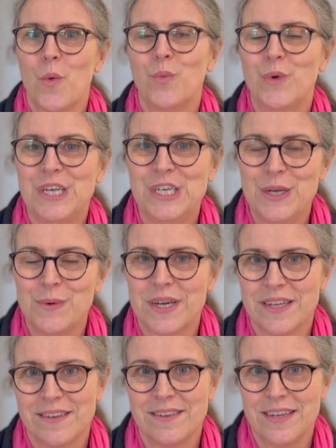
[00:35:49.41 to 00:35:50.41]
Would you
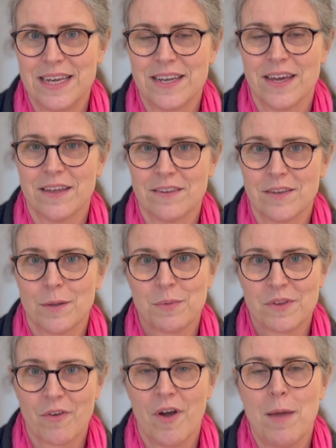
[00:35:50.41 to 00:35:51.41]
consider
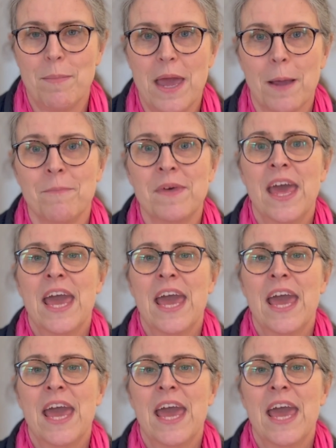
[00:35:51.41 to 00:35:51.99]
subscribing?